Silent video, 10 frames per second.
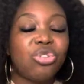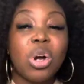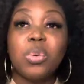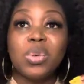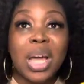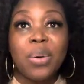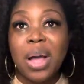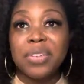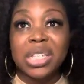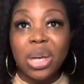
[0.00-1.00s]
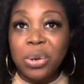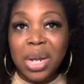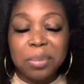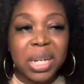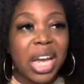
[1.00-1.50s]
role will now have its own
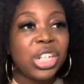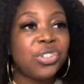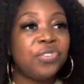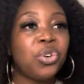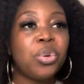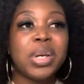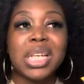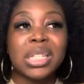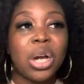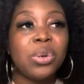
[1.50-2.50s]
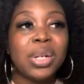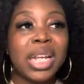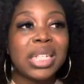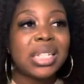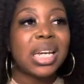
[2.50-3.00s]
application form, its own
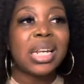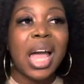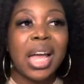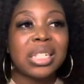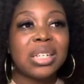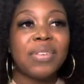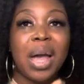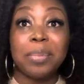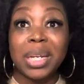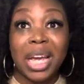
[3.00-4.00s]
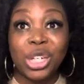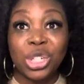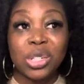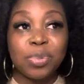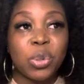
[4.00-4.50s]
list and active
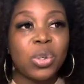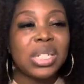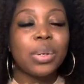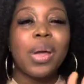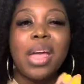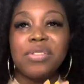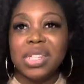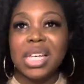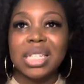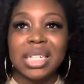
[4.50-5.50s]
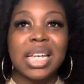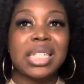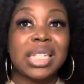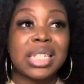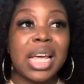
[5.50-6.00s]
applications board. So everything stays
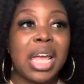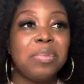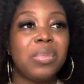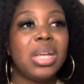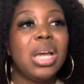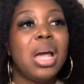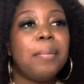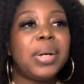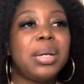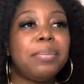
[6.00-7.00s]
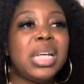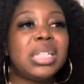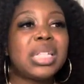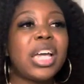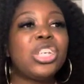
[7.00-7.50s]
the same, but it
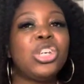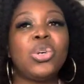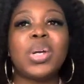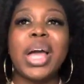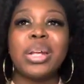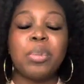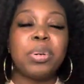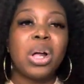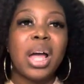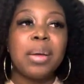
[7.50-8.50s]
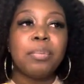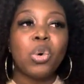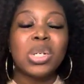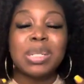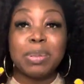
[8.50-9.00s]
means that you can apply
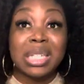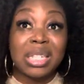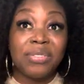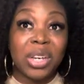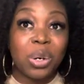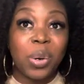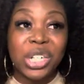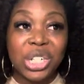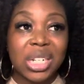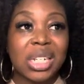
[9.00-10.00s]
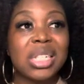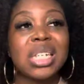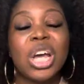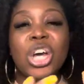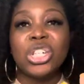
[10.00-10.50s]
more specific questions
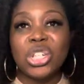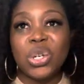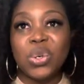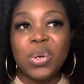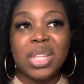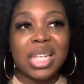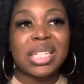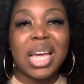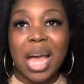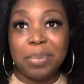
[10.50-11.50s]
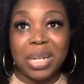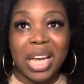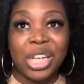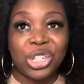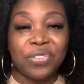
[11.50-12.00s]
to this
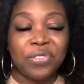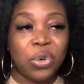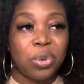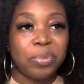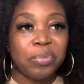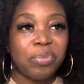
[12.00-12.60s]
application form.